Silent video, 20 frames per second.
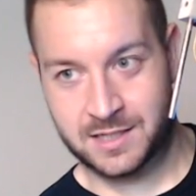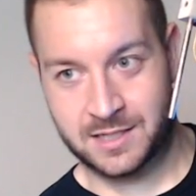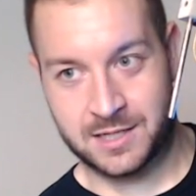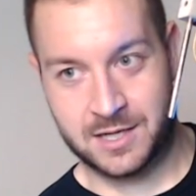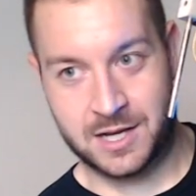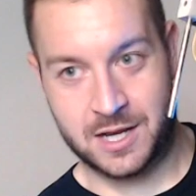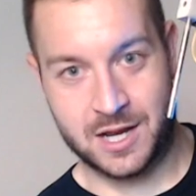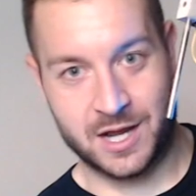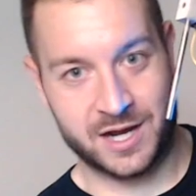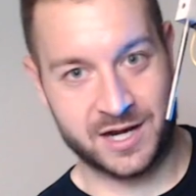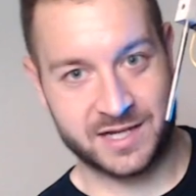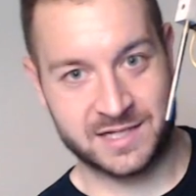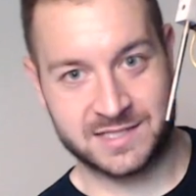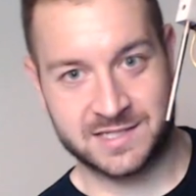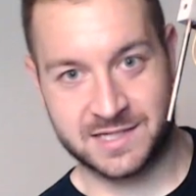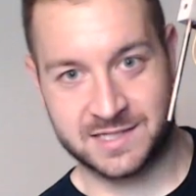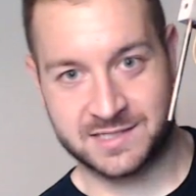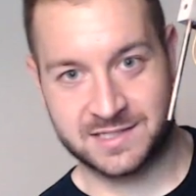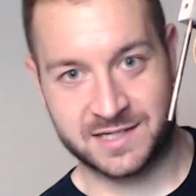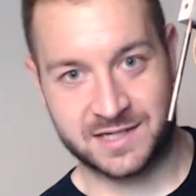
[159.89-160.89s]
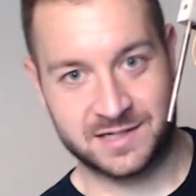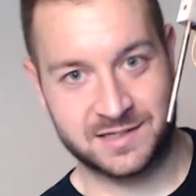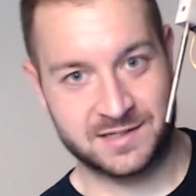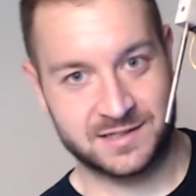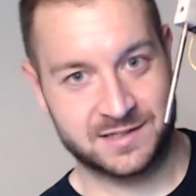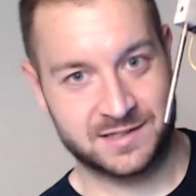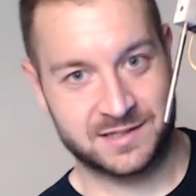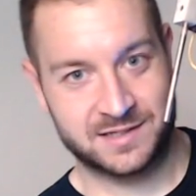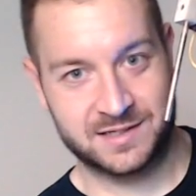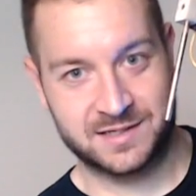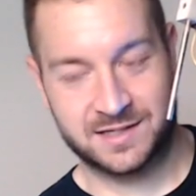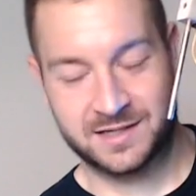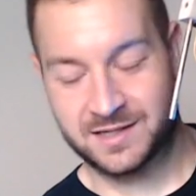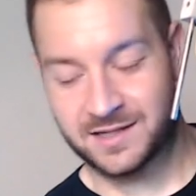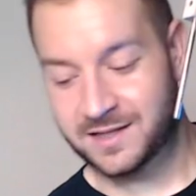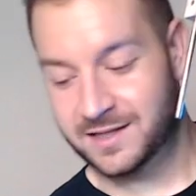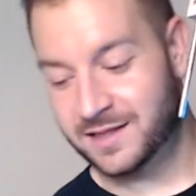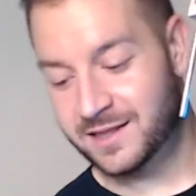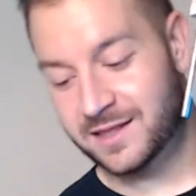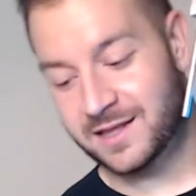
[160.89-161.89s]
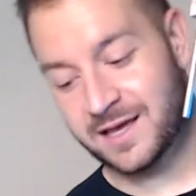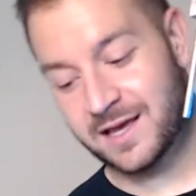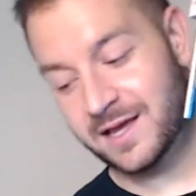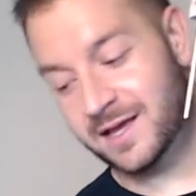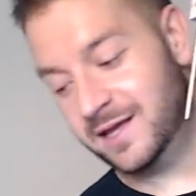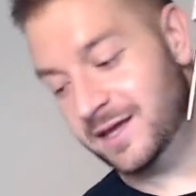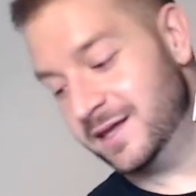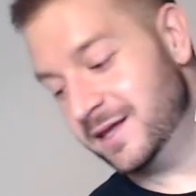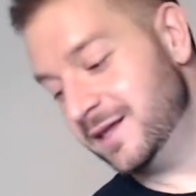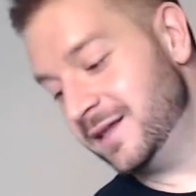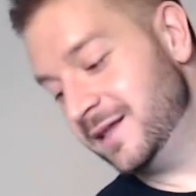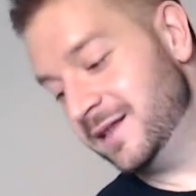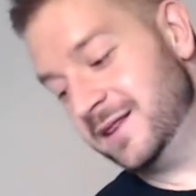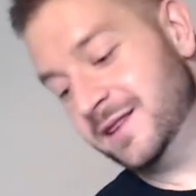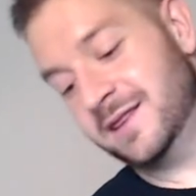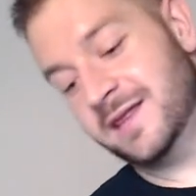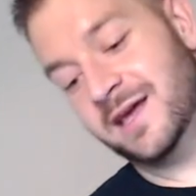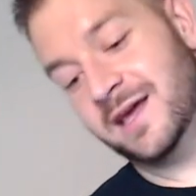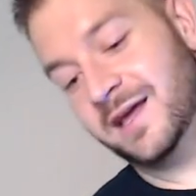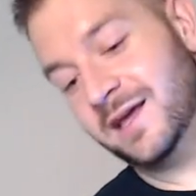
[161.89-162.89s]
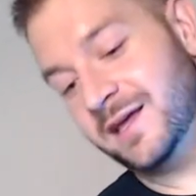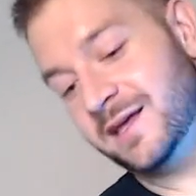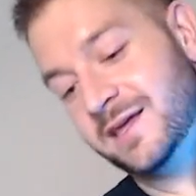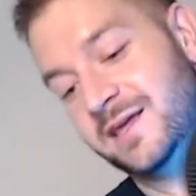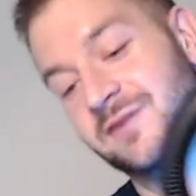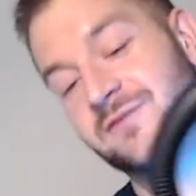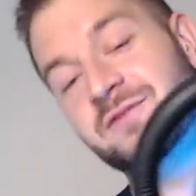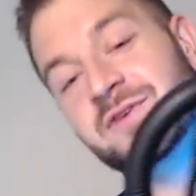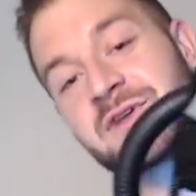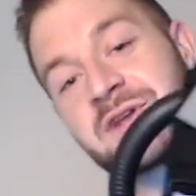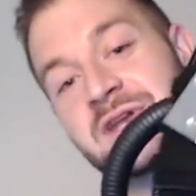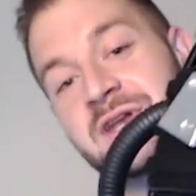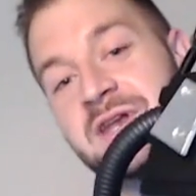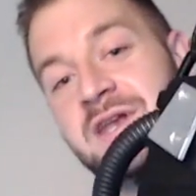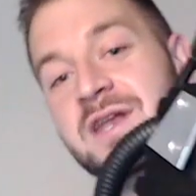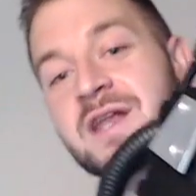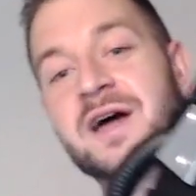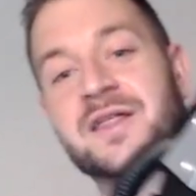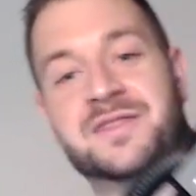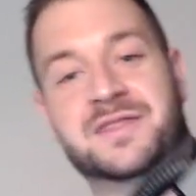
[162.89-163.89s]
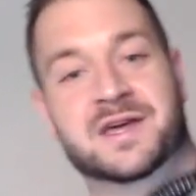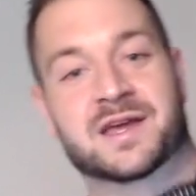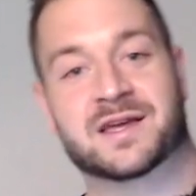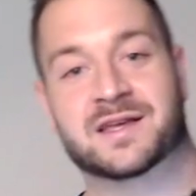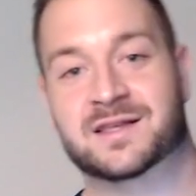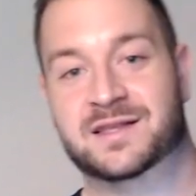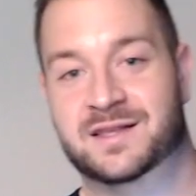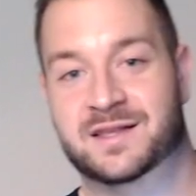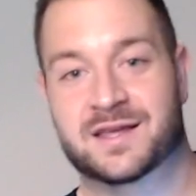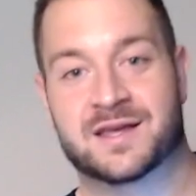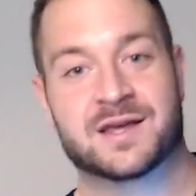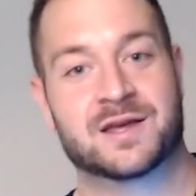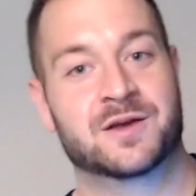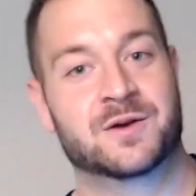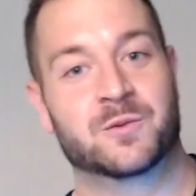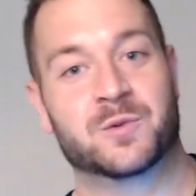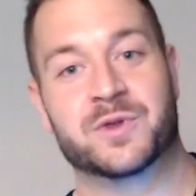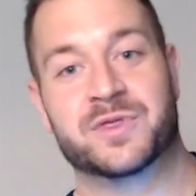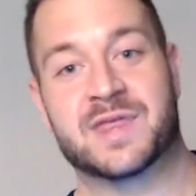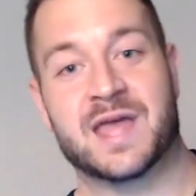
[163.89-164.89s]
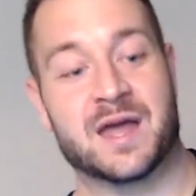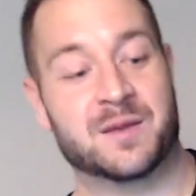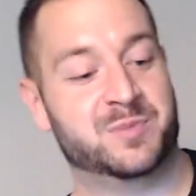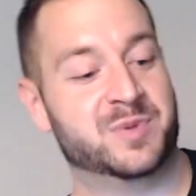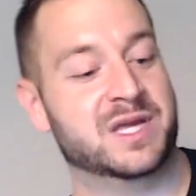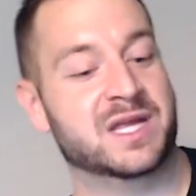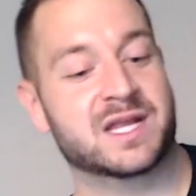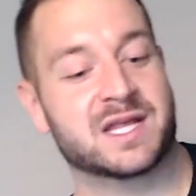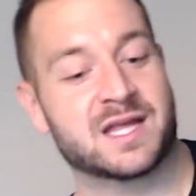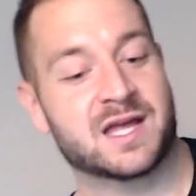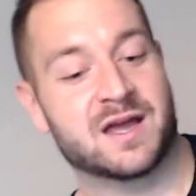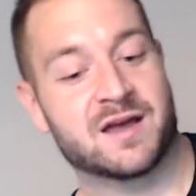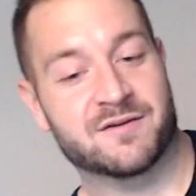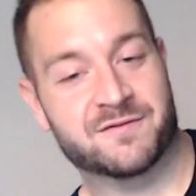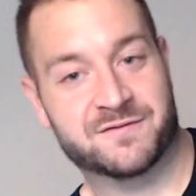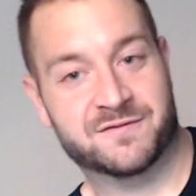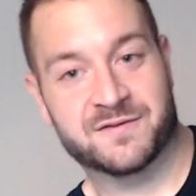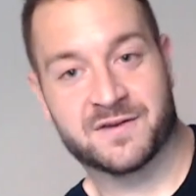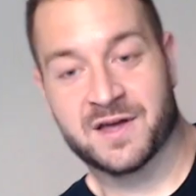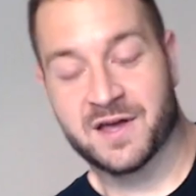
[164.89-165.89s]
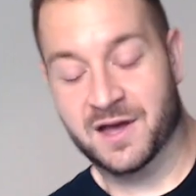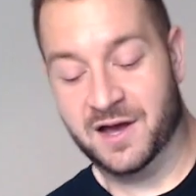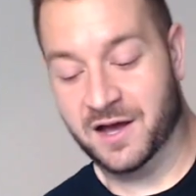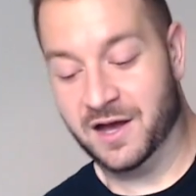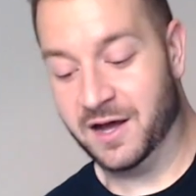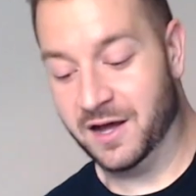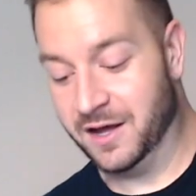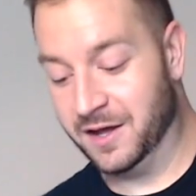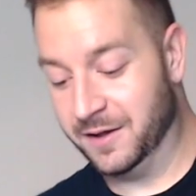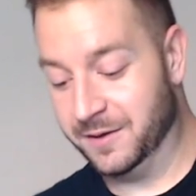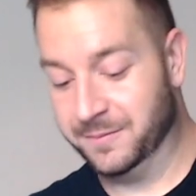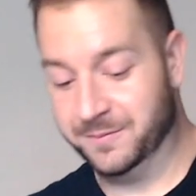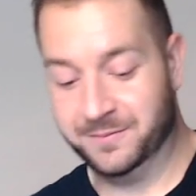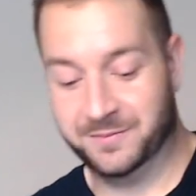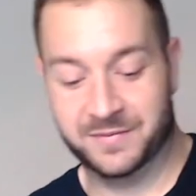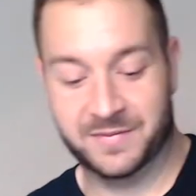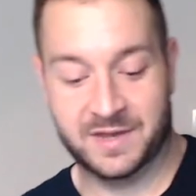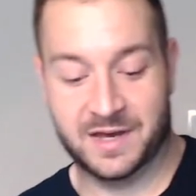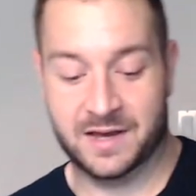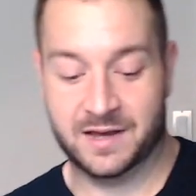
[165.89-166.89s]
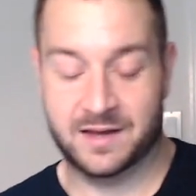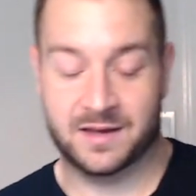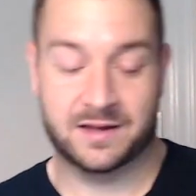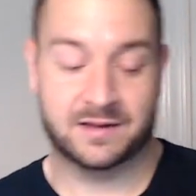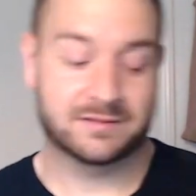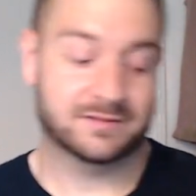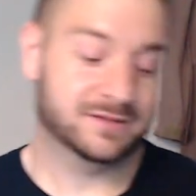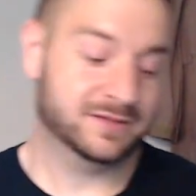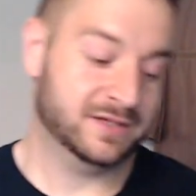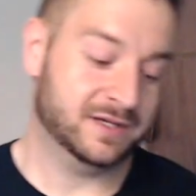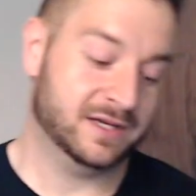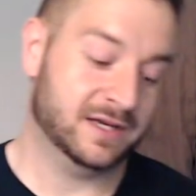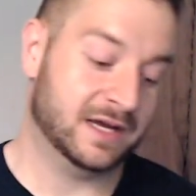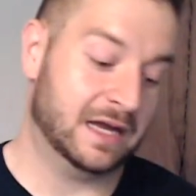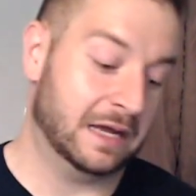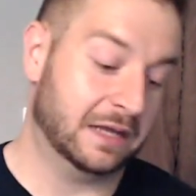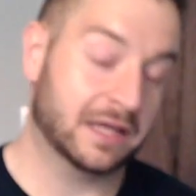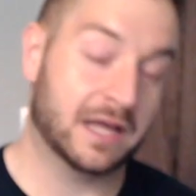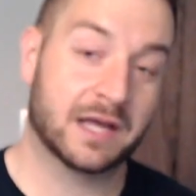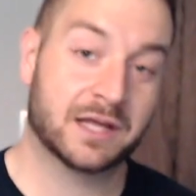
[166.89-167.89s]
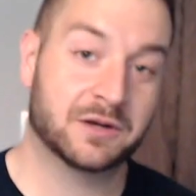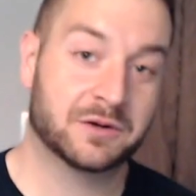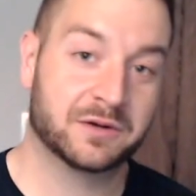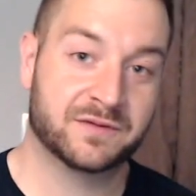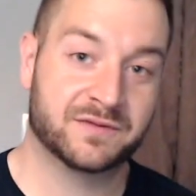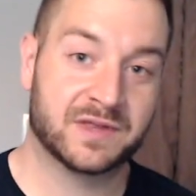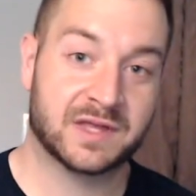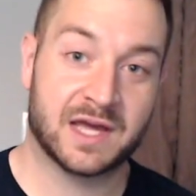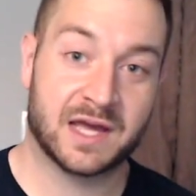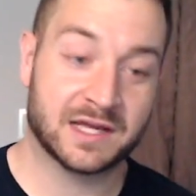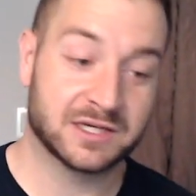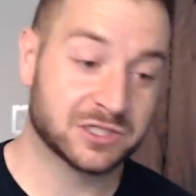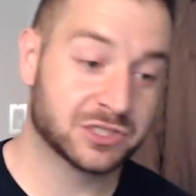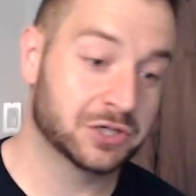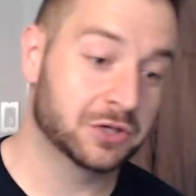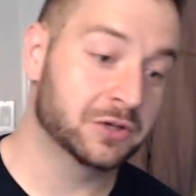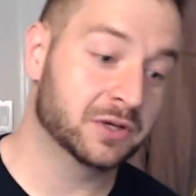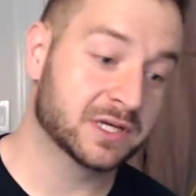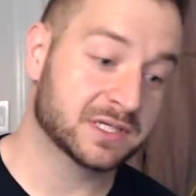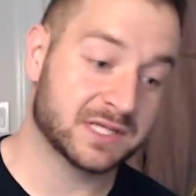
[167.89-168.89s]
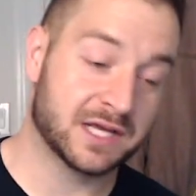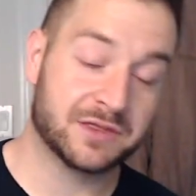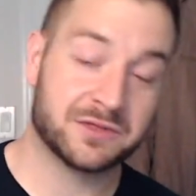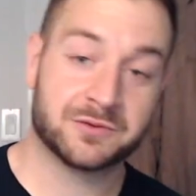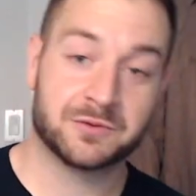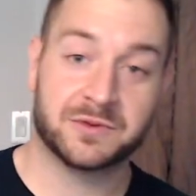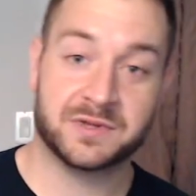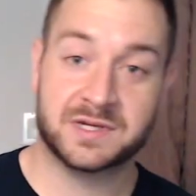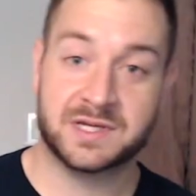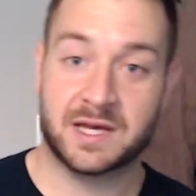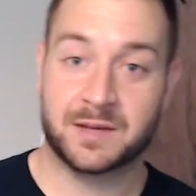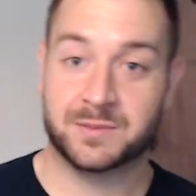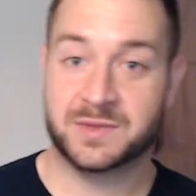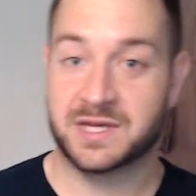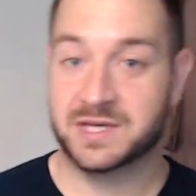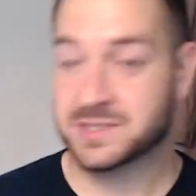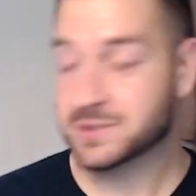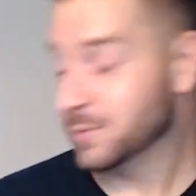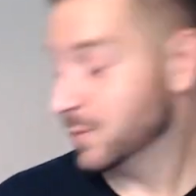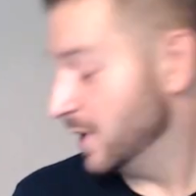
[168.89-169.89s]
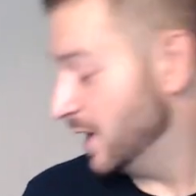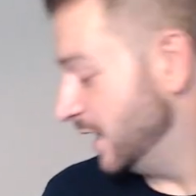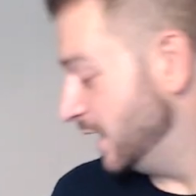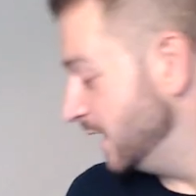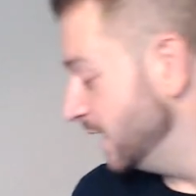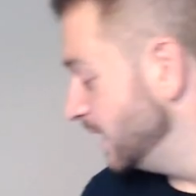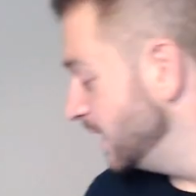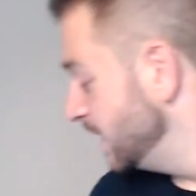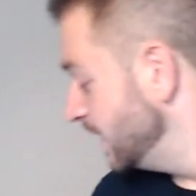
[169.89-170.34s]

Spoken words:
Non-existent. They give you nothing with that PDF. I don't even think I can show you because I threw the damn things away.